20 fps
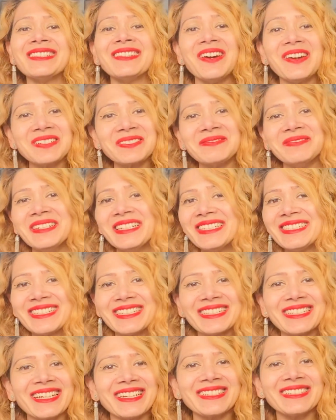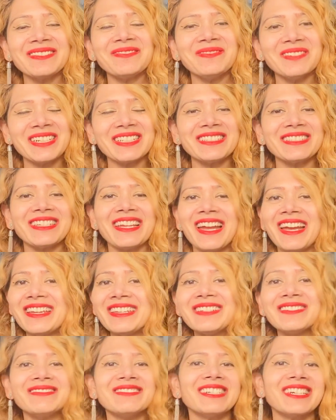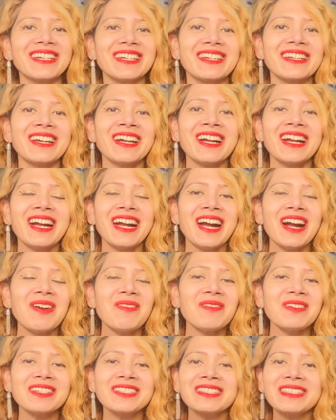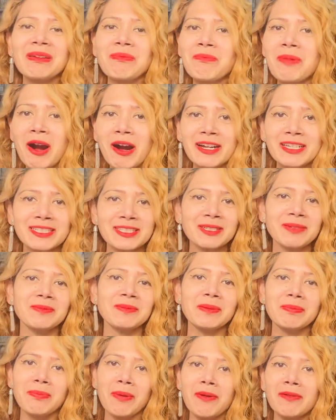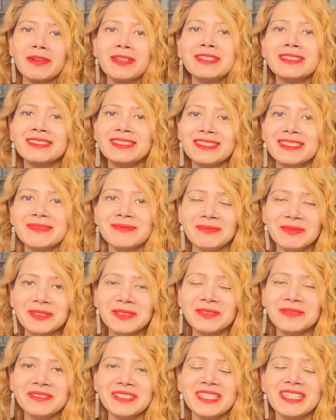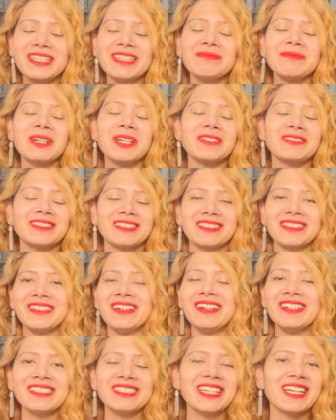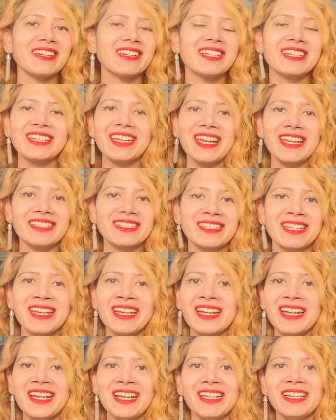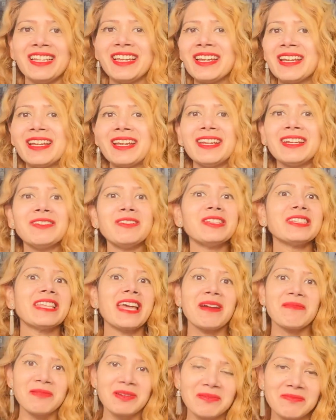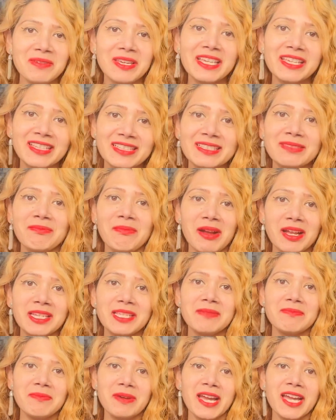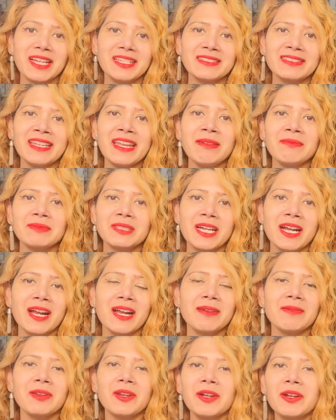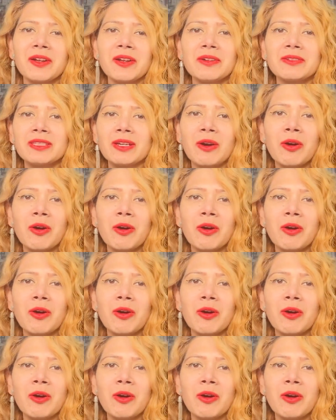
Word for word: is not making any money anywhere what's the point of reporting this movie because it's not gonna get it will never make its money back. Same time, you know, the